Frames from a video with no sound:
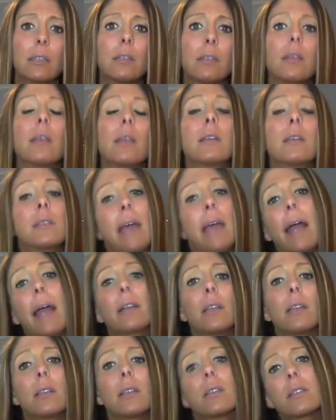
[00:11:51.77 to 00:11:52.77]

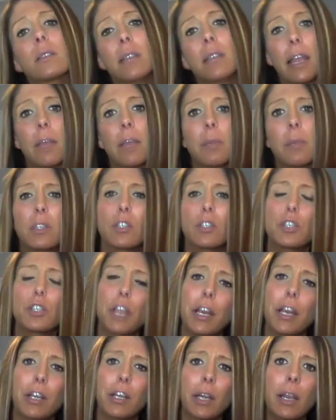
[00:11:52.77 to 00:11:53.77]
exactly the same as
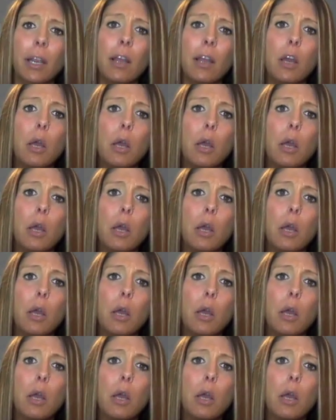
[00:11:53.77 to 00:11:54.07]
Jerry